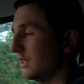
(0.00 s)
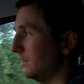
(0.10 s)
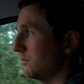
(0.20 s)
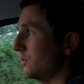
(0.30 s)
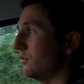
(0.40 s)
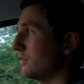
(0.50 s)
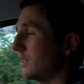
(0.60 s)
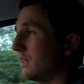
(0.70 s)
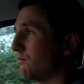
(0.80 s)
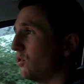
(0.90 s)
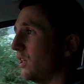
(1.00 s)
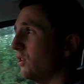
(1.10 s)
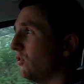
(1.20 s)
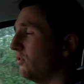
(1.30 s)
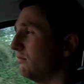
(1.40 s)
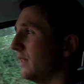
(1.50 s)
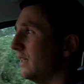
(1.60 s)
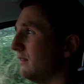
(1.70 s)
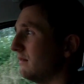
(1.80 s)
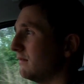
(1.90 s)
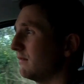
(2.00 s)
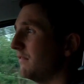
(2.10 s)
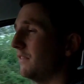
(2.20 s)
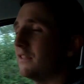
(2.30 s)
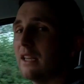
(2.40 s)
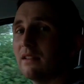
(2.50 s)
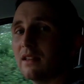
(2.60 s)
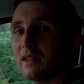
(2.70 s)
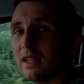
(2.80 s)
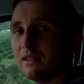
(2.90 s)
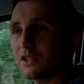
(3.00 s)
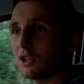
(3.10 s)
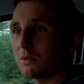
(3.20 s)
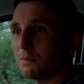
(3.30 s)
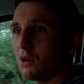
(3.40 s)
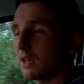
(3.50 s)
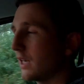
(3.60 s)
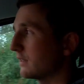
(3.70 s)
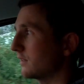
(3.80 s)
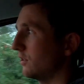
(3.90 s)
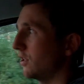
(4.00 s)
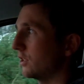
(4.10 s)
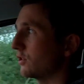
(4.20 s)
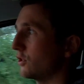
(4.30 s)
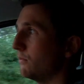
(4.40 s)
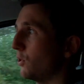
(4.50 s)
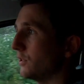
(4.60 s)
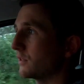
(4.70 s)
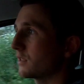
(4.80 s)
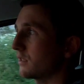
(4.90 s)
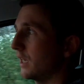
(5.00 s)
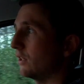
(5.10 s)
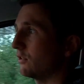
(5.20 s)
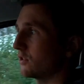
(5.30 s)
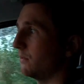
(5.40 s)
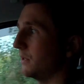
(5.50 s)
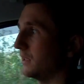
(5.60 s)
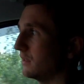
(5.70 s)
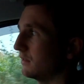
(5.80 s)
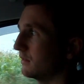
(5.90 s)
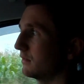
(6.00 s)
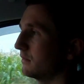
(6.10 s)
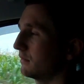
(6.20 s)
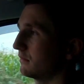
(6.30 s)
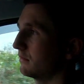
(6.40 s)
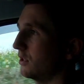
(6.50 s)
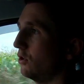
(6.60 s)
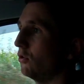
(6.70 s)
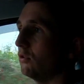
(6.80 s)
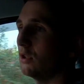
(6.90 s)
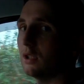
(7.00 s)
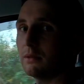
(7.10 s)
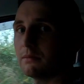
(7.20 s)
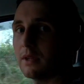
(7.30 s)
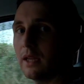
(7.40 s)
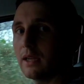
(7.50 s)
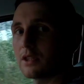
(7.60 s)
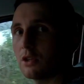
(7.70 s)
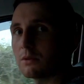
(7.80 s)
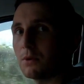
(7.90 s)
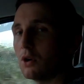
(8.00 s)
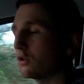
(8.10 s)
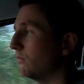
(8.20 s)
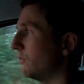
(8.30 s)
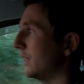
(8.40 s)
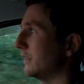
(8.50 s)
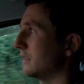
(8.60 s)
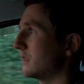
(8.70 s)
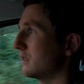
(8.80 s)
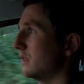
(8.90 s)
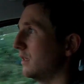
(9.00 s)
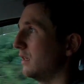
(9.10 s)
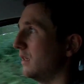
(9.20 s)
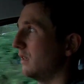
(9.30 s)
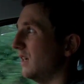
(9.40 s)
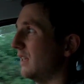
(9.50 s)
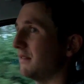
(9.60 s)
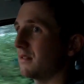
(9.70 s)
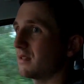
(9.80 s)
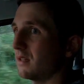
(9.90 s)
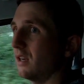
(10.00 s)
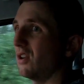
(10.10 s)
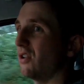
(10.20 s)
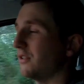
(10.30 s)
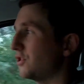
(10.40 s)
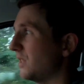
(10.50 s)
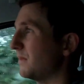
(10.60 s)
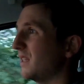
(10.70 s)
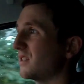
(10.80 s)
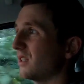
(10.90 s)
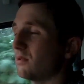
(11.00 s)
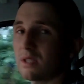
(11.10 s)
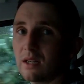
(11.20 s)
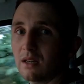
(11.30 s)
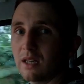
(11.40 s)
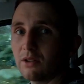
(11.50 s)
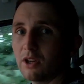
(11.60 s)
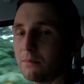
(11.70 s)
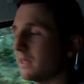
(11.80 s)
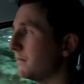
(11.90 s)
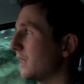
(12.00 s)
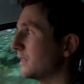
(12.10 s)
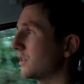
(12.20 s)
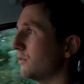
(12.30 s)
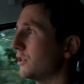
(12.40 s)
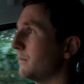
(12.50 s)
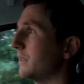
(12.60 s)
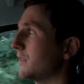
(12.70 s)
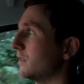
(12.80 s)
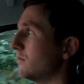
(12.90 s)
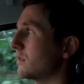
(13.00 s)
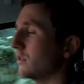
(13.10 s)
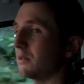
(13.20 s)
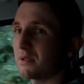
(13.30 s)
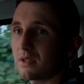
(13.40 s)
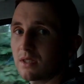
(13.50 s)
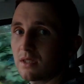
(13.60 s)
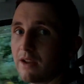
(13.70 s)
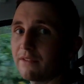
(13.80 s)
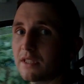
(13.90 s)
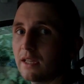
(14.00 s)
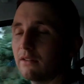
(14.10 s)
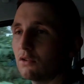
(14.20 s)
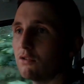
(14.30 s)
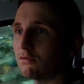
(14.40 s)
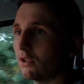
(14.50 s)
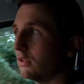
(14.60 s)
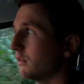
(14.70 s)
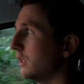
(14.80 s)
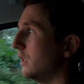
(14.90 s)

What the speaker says: It was good. I brought it home in 15th in the Supersport class, so I got 2 points, and I also beat all the Supersport Cup riders and a lot of the GP2s. I only got beat by 2 GP2s, so I was 17th overall.